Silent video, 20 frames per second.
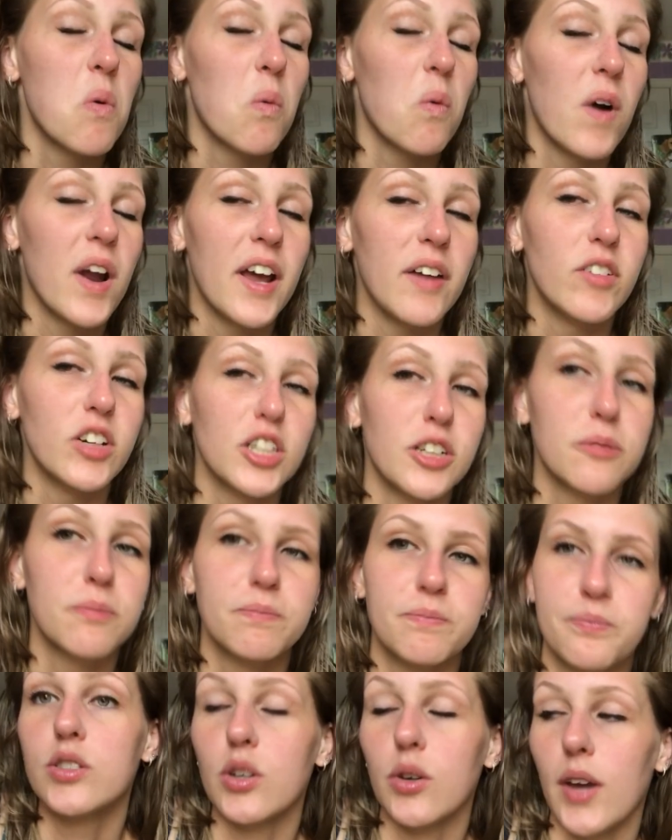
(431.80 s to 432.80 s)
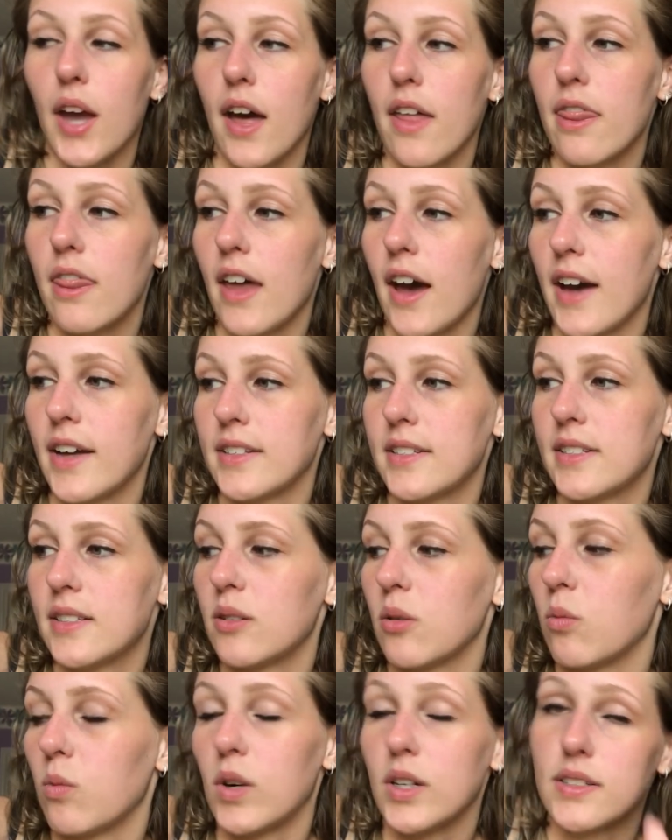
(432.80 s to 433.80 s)
whatever. So yeah, that's
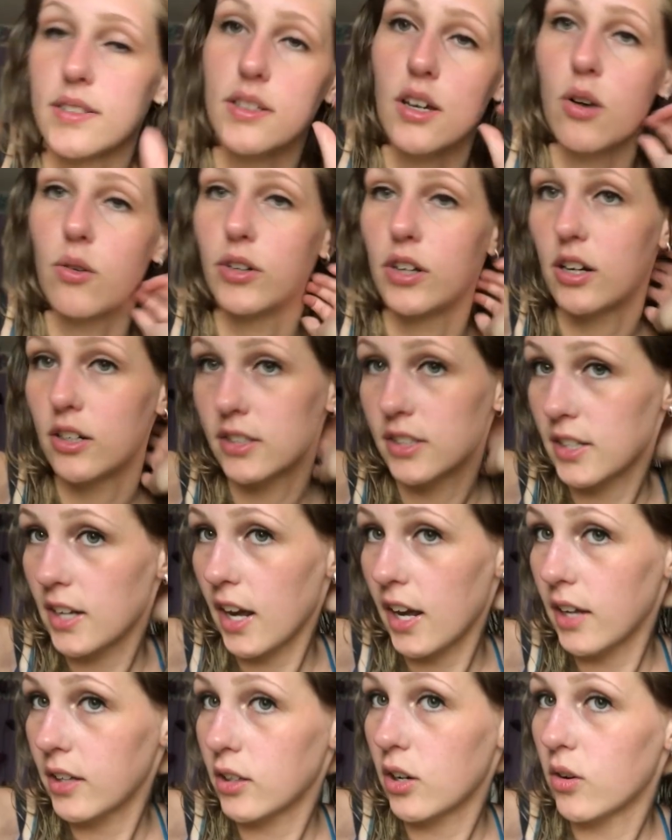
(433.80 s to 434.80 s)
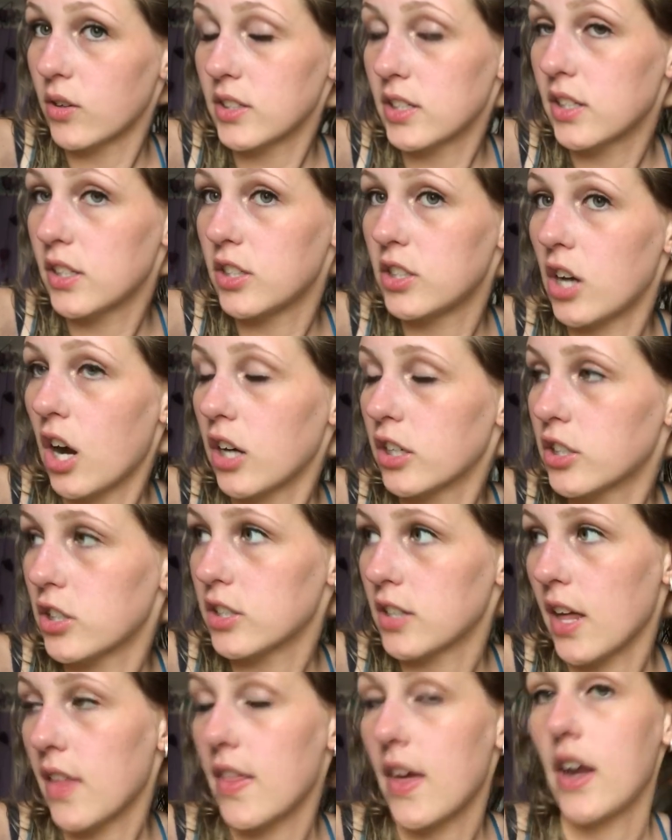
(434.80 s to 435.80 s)
what's going on today, going to the doctor's
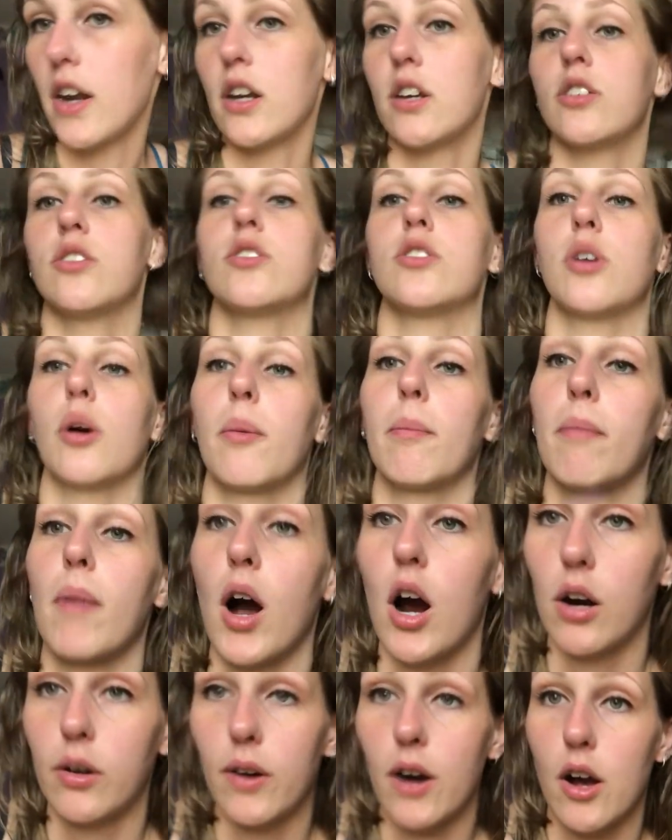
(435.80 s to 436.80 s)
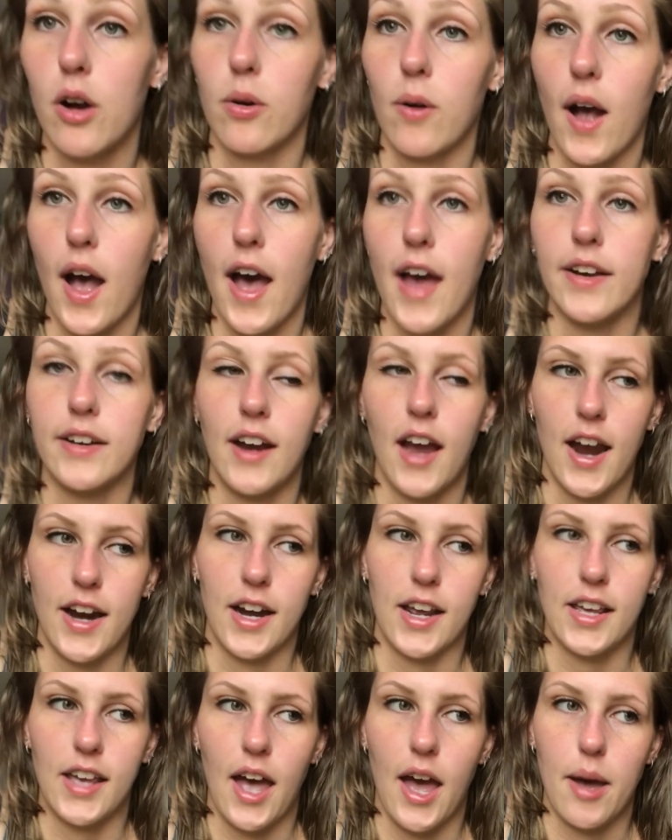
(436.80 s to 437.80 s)
and then tomorrow at 9
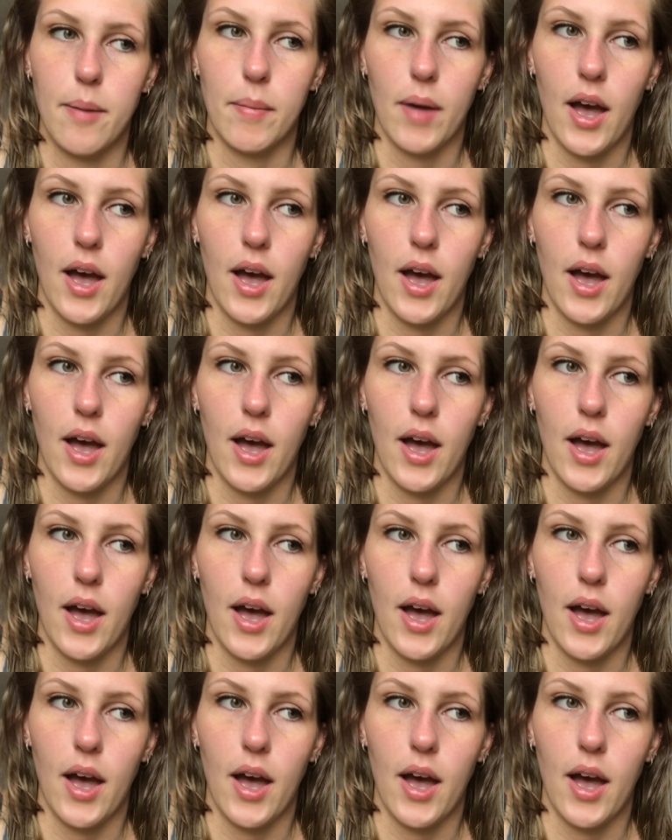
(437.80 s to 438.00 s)
a.m.